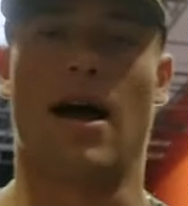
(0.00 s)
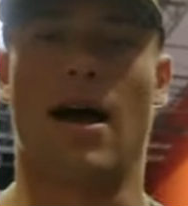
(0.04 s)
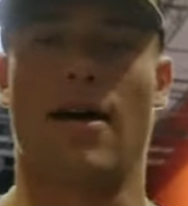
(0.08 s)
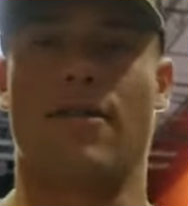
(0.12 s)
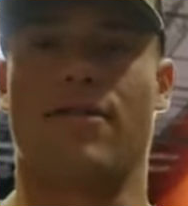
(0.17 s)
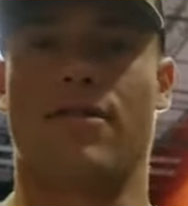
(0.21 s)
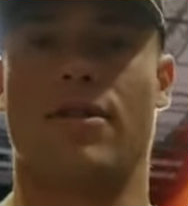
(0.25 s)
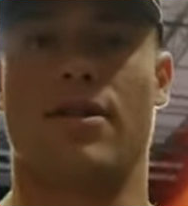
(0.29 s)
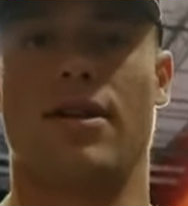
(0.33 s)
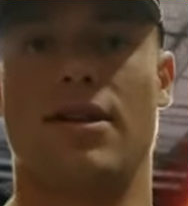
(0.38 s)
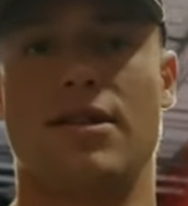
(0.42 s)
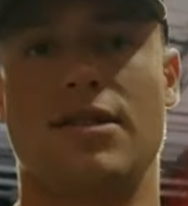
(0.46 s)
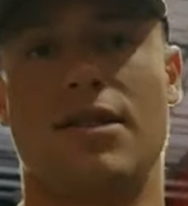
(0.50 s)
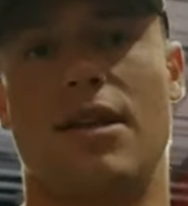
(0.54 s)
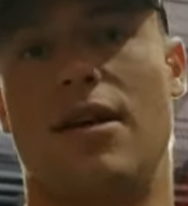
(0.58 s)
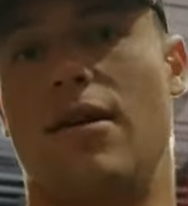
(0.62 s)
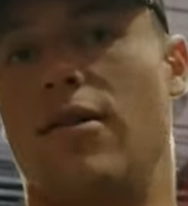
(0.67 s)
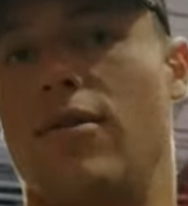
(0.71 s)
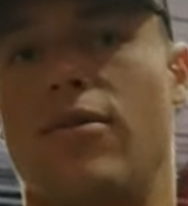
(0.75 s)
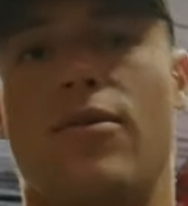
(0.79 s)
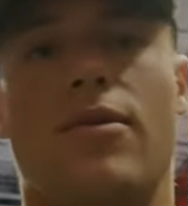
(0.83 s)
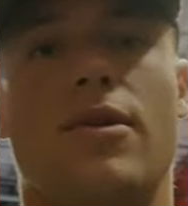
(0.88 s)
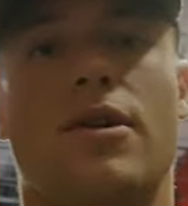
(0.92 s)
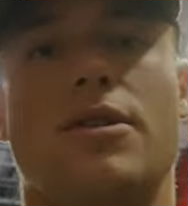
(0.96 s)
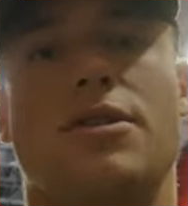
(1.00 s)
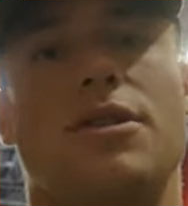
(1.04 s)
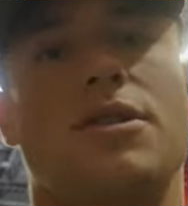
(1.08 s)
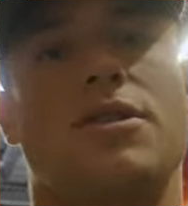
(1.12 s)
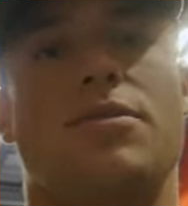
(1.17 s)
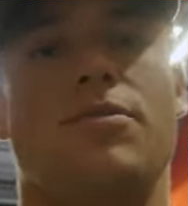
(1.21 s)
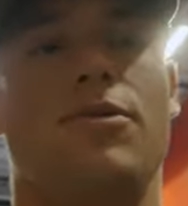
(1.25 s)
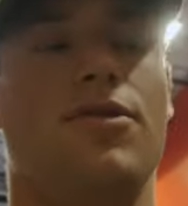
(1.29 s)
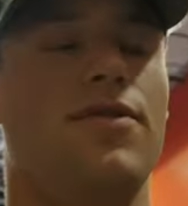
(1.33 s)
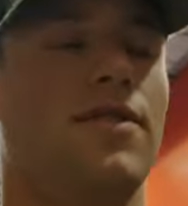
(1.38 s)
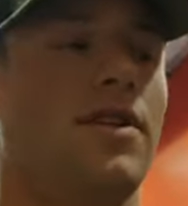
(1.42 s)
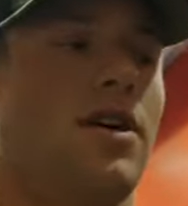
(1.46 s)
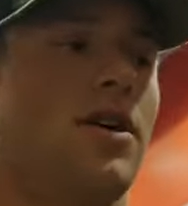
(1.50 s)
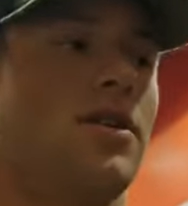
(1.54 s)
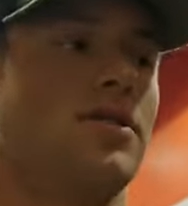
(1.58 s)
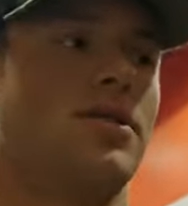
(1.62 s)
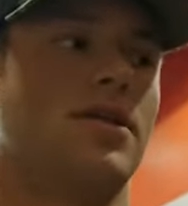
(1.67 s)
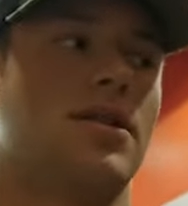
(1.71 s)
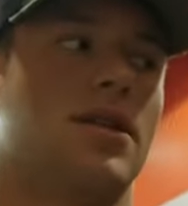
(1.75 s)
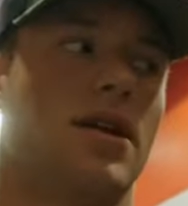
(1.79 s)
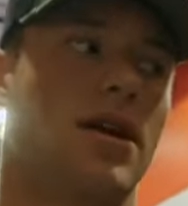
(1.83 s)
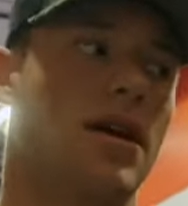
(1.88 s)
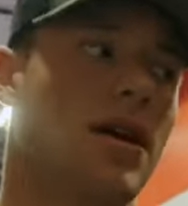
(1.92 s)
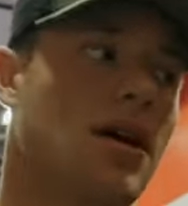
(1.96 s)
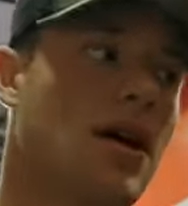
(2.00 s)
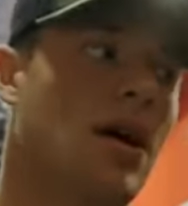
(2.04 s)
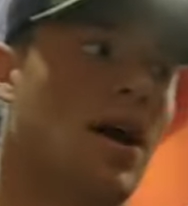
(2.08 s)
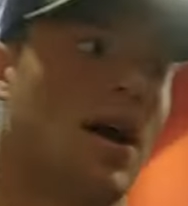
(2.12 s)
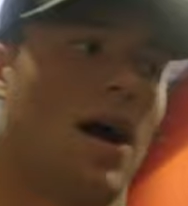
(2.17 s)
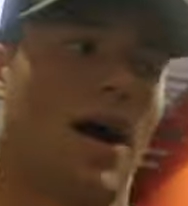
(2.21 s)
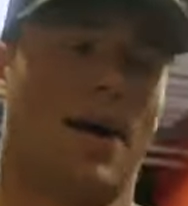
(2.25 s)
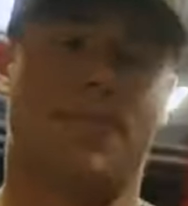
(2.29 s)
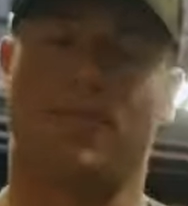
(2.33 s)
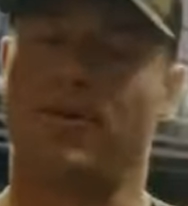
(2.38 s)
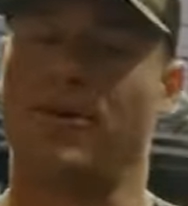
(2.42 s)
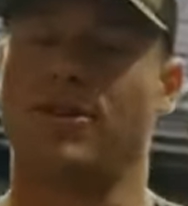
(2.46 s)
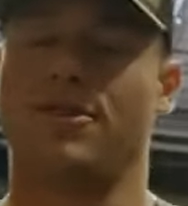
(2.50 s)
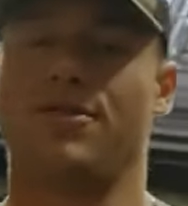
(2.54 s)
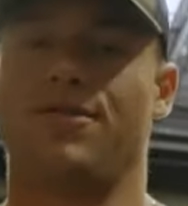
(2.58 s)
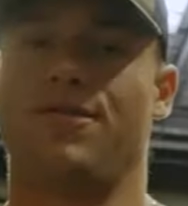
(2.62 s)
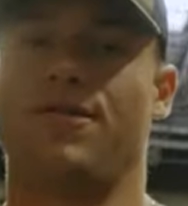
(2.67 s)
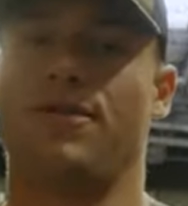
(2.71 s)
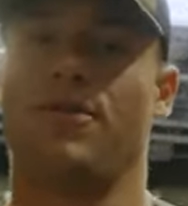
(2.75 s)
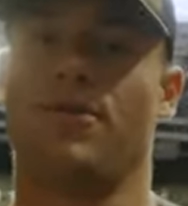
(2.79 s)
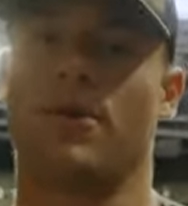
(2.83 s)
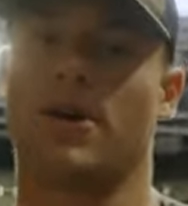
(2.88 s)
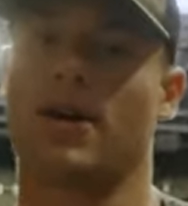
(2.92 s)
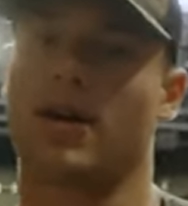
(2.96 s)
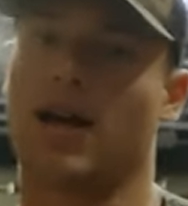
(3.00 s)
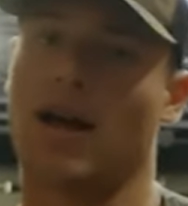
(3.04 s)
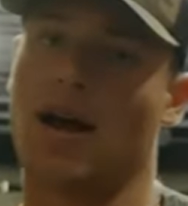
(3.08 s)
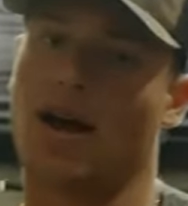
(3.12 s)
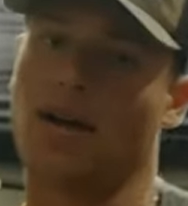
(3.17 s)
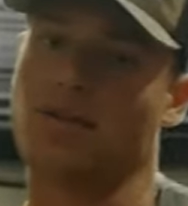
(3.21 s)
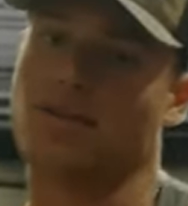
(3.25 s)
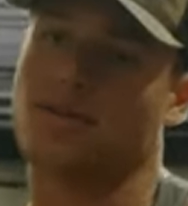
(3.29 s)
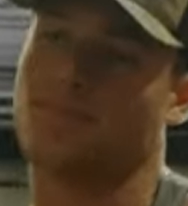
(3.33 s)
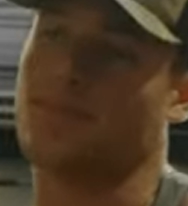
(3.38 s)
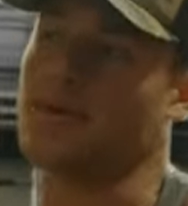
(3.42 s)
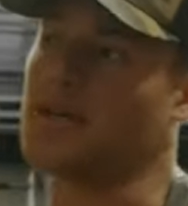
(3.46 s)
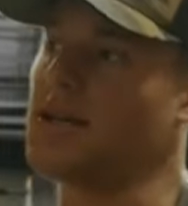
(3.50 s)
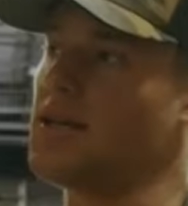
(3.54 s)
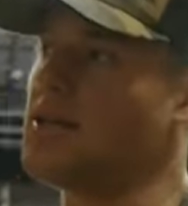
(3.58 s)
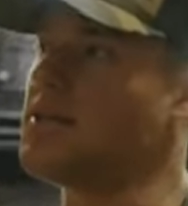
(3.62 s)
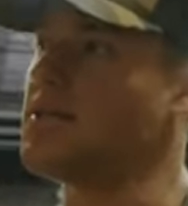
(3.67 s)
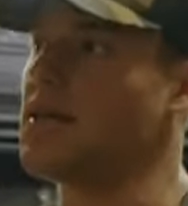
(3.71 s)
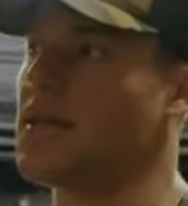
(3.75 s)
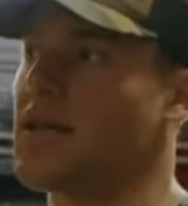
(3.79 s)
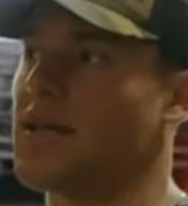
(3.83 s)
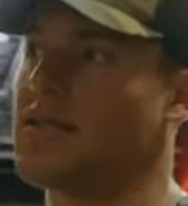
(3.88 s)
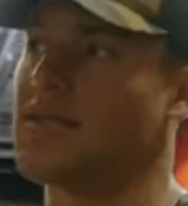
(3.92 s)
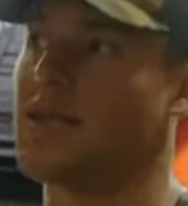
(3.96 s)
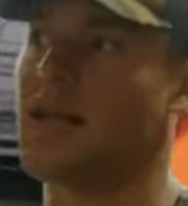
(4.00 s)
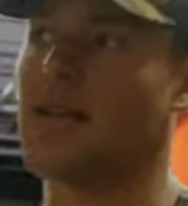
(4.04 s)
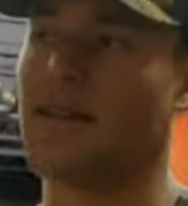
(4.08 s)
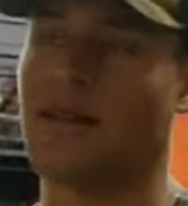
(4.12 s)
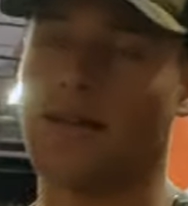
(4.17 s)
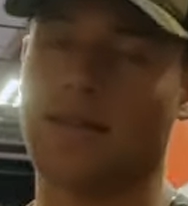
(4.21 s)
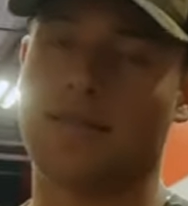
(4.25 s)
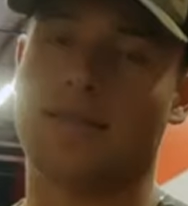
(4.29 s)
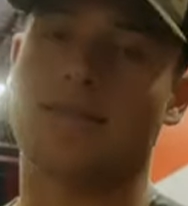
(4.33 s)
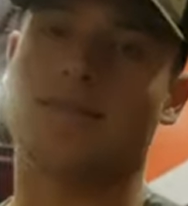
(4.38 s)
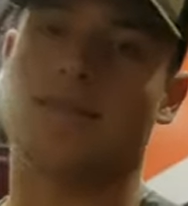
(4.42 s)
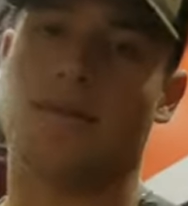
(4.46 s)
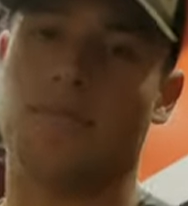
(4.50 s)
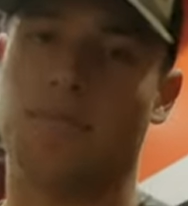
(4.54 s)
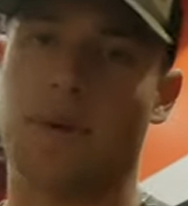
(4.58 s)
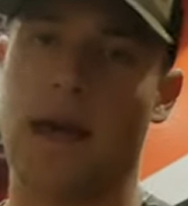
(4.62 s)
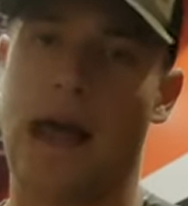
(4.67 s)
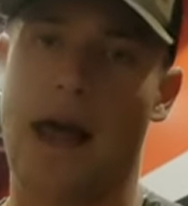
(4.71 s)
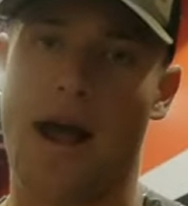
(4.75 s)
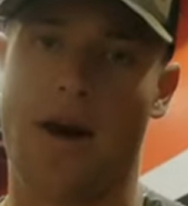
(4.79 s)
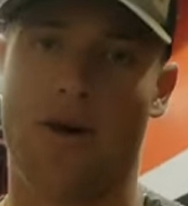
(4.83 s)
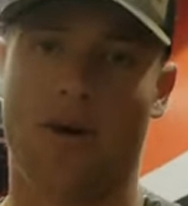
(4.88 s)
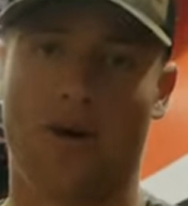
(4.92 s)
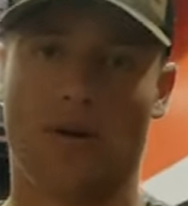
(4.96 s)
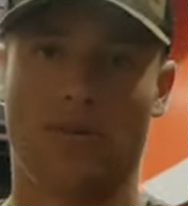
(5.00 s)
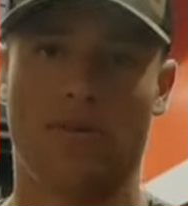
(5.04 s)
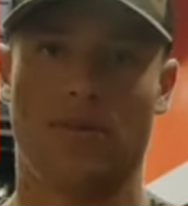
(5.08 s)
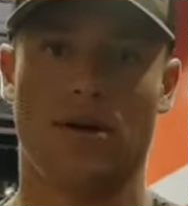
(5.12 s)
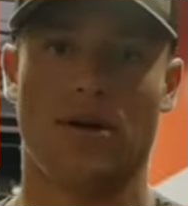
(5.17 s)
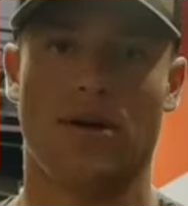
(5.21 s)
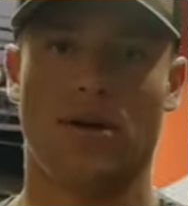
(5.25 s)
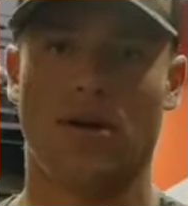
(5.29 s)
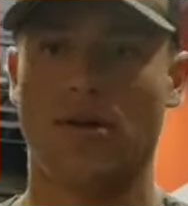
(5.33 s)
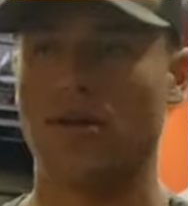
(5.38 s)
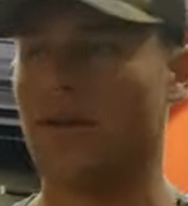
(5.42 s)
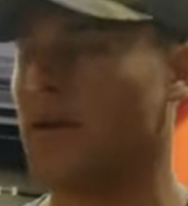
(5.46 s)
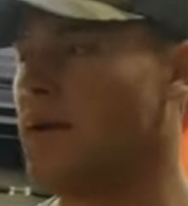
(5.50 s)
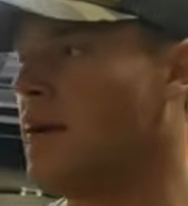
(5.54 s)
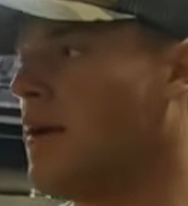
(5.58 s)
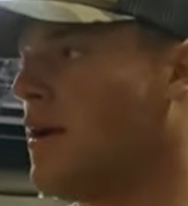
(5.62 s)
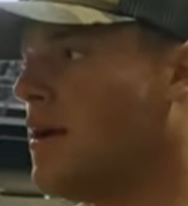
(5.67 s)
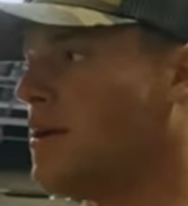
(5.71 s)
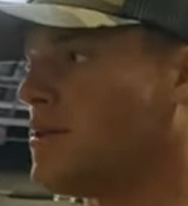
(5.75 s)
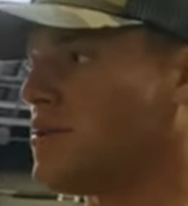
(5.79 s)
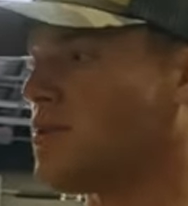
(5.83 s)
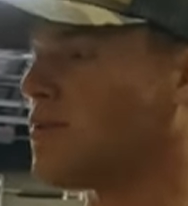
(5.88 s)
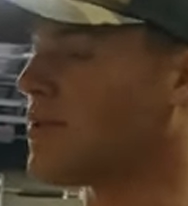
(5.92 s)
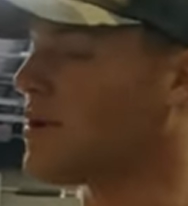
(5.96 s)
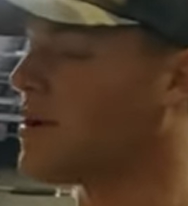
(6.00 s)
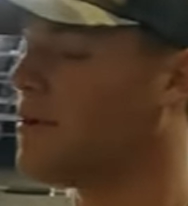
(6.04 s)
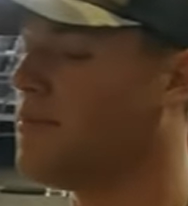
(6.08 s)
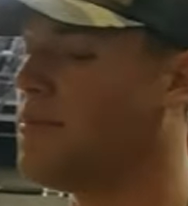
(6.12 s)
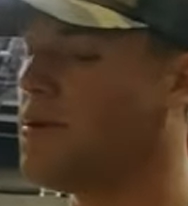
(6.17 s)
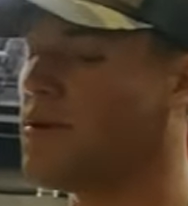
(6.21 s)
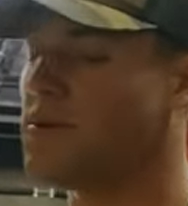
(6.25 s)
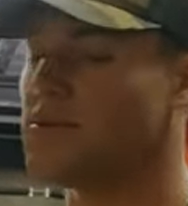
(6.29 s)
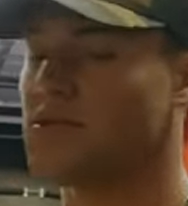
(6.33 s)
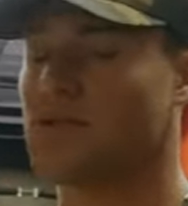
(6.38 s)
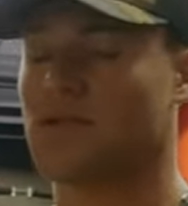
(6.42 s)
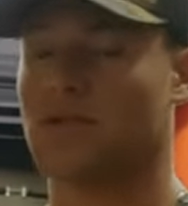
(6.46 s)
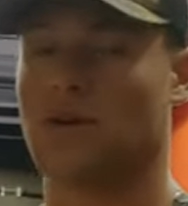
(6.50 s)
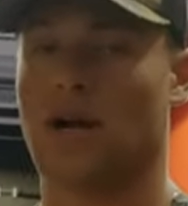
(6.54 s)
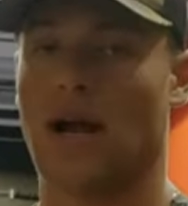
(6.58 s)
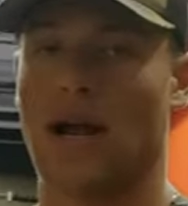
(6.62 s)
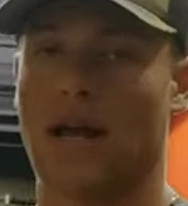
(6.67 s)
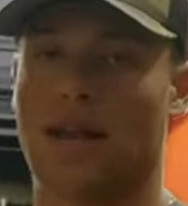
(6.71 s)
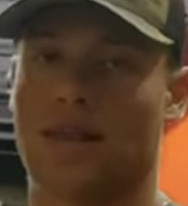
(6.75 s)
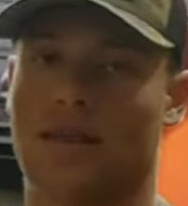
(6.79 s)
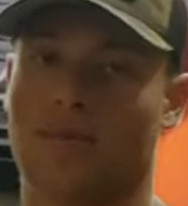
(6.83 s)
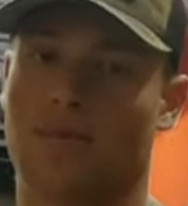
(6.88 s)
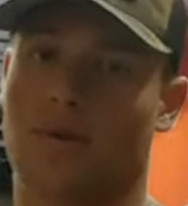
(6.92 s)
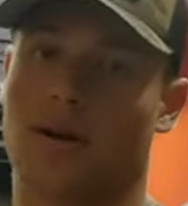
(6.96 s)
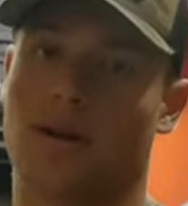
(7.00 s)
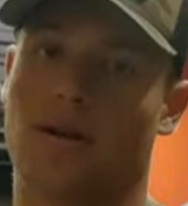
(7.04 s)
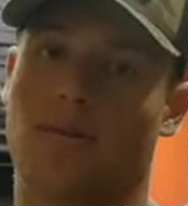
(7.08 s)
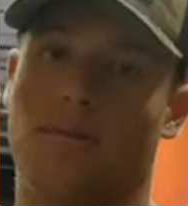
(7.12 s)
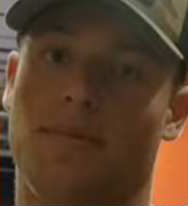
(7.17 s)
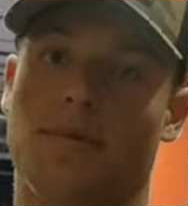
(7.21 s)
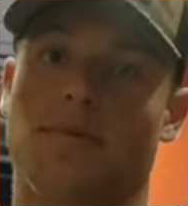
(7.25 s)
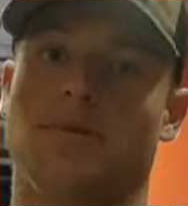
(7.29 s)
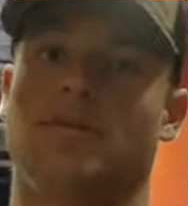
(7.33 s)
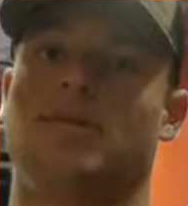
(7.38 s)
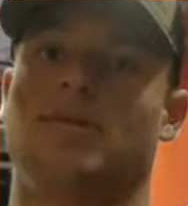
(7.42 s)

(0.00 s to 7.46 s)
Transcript: After this then, we're just moving on to the hypertrophy workouts because like I said, this is a power build. So we're gonna build strength and we're gonna build